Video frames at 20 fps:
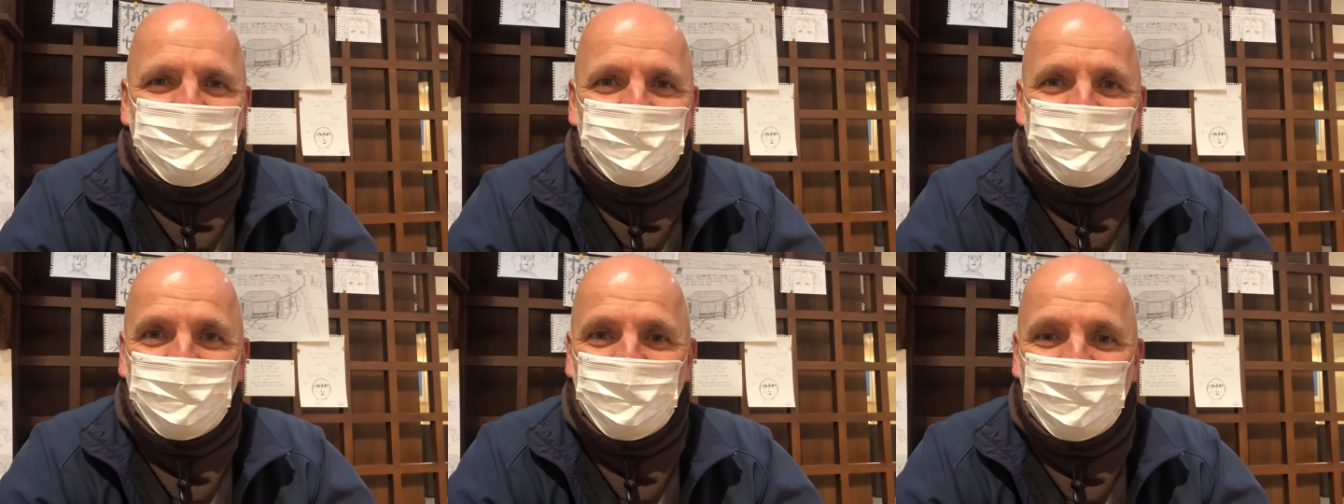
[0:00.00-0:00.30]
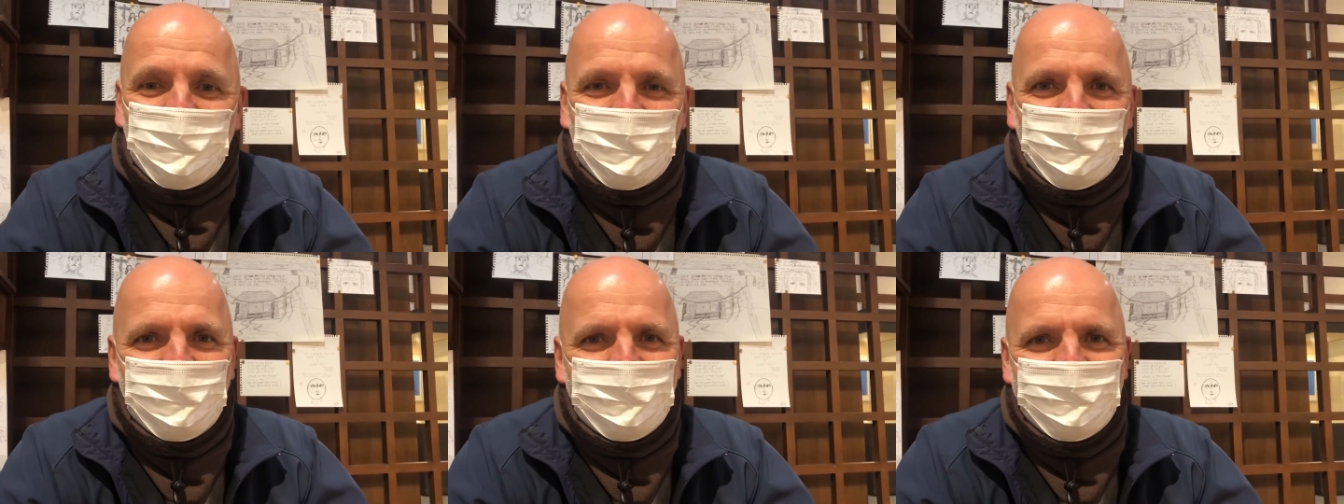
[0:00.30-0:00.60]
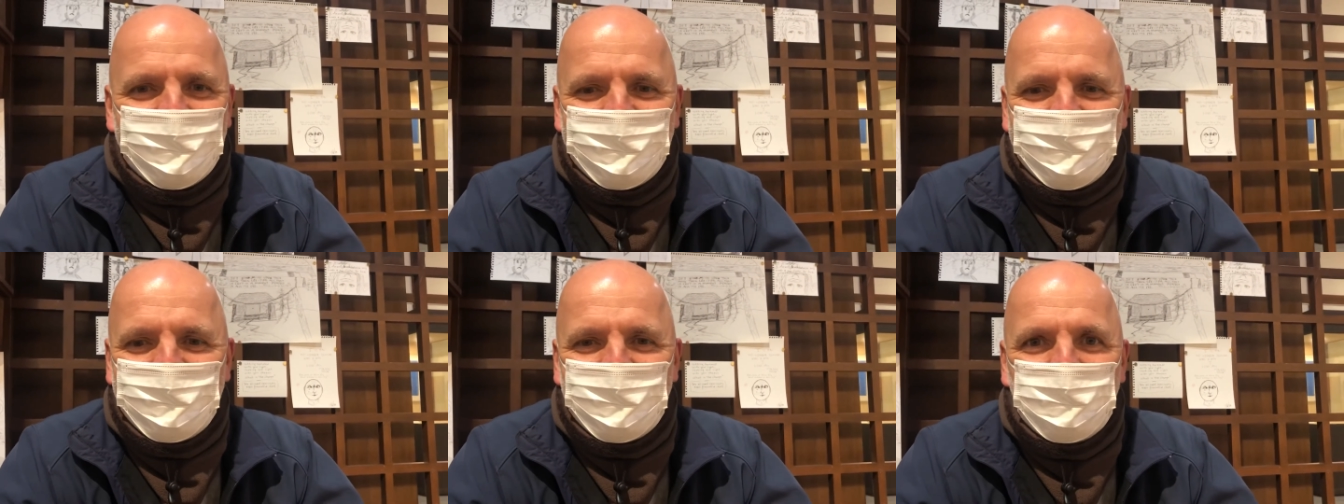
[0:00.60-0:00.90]
for
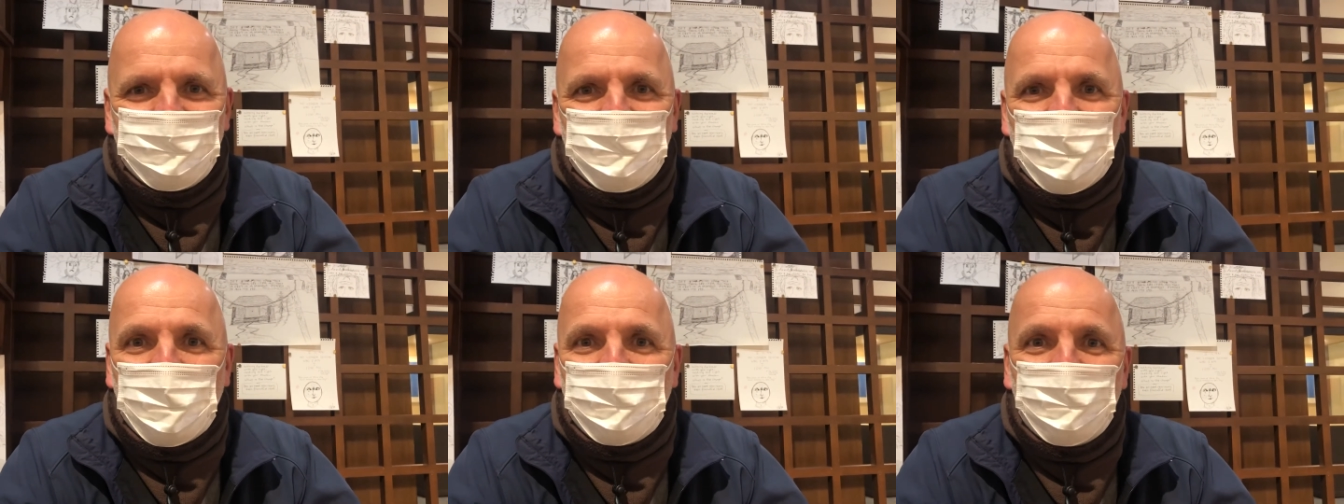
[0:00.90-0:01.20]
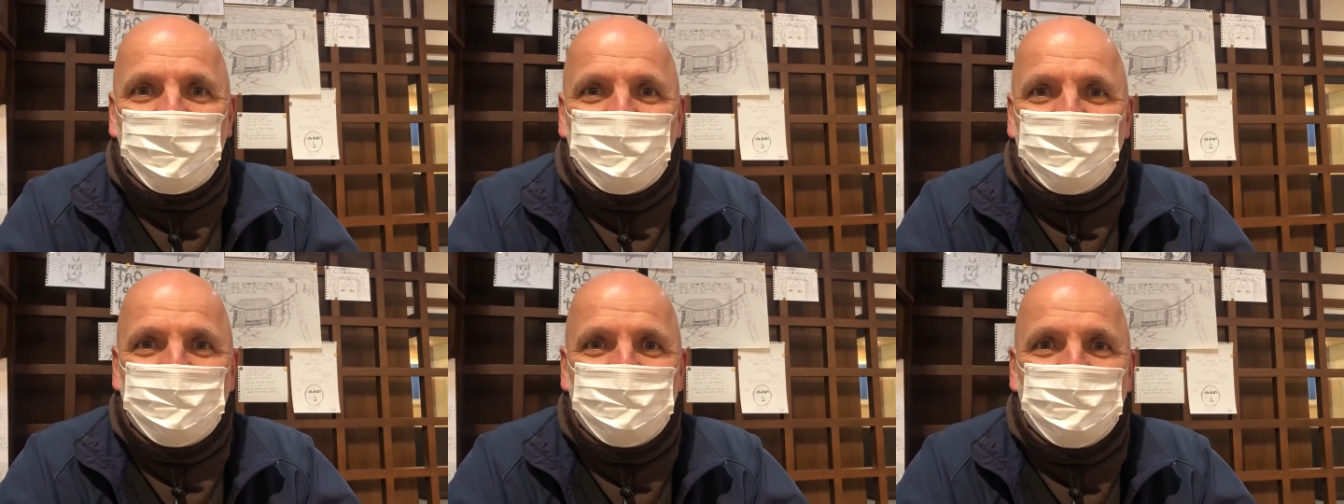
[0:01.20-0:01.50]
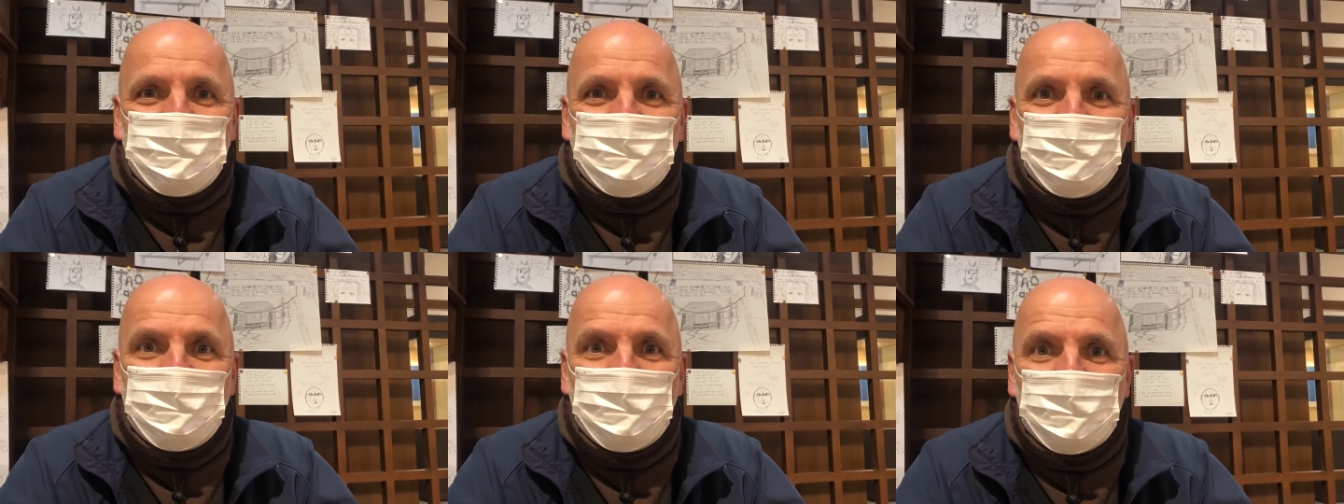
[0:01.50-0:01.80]
people who
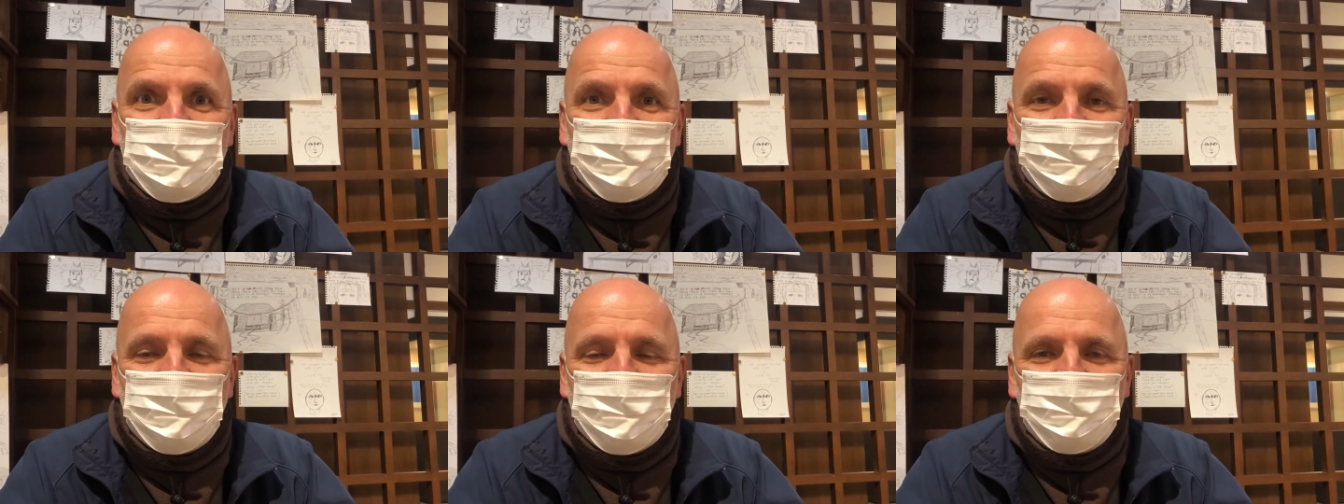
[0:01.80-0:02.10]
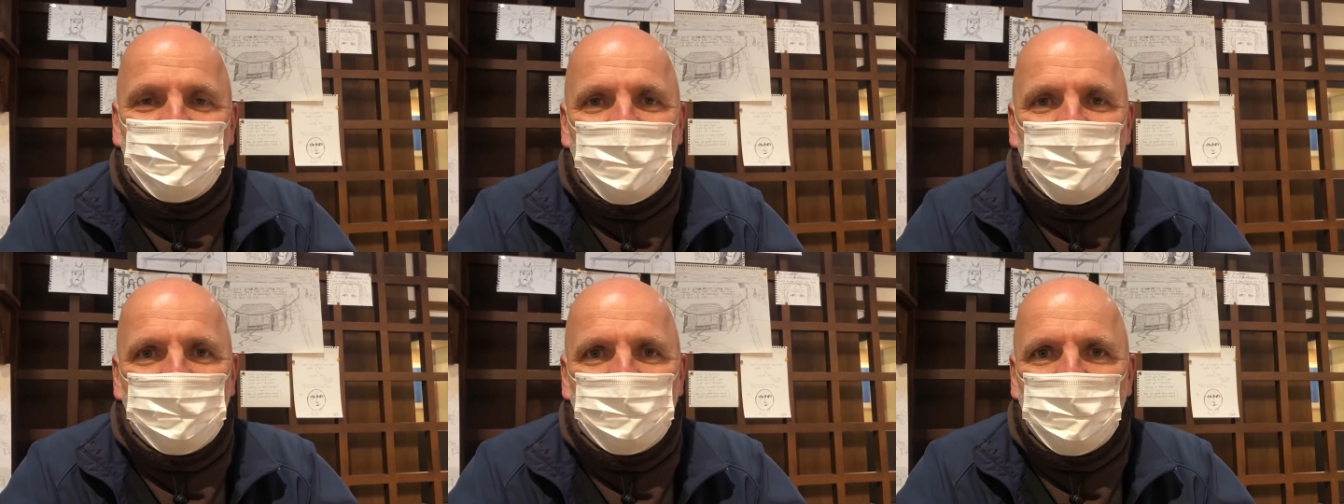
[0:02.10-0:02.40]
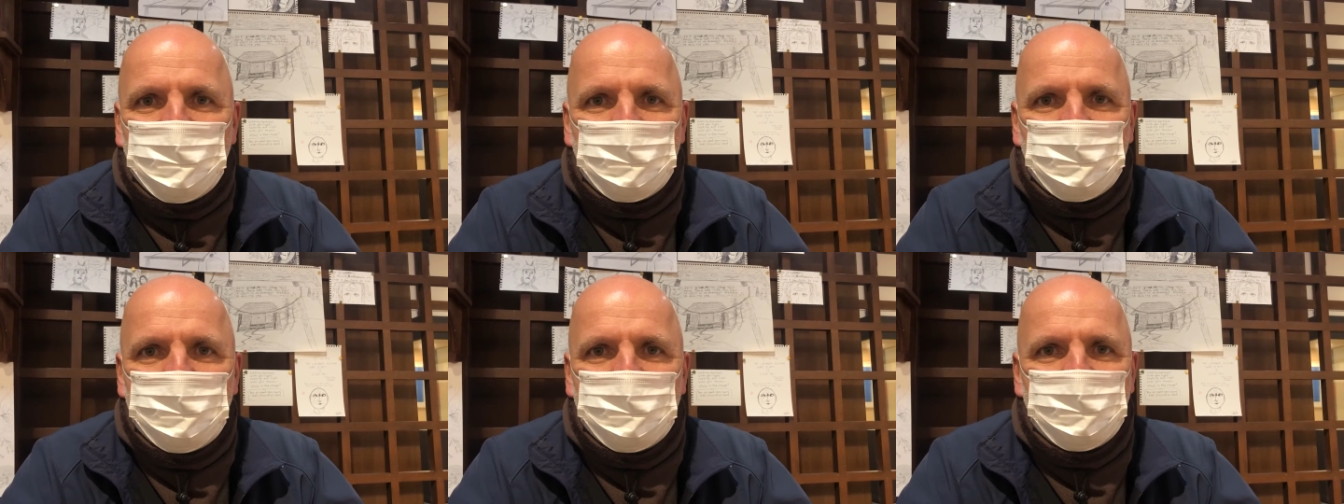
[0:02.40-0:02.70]
doodle, for people
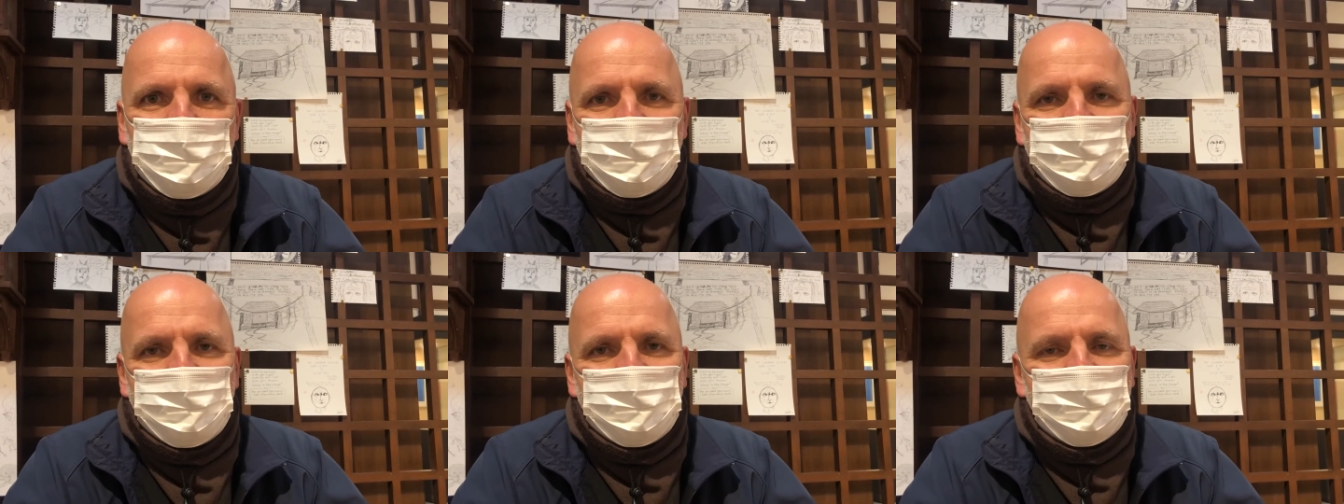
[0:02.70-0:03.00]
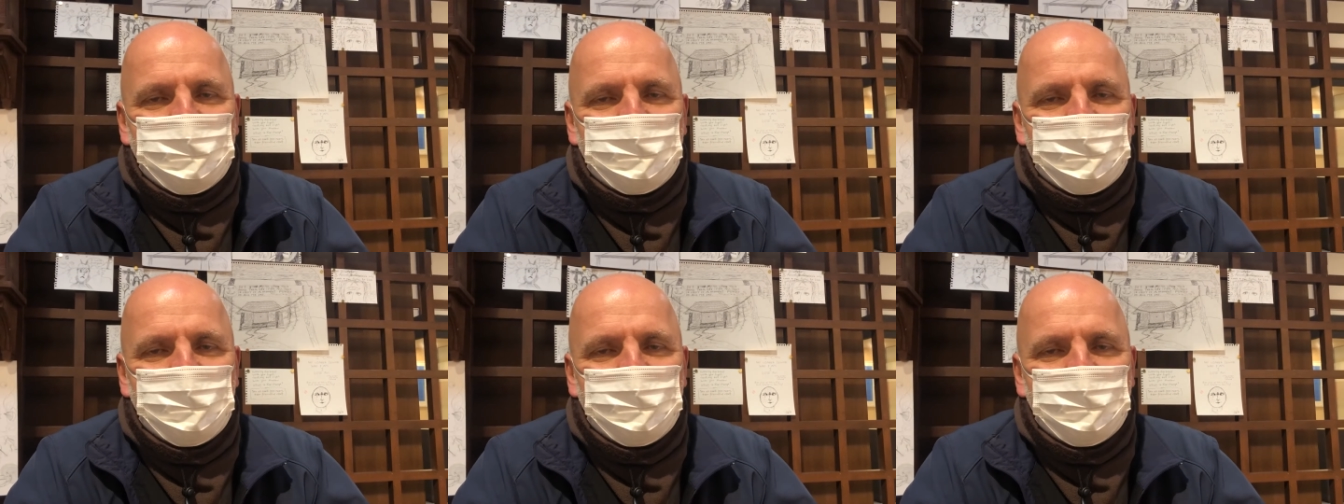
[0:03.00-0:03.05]
who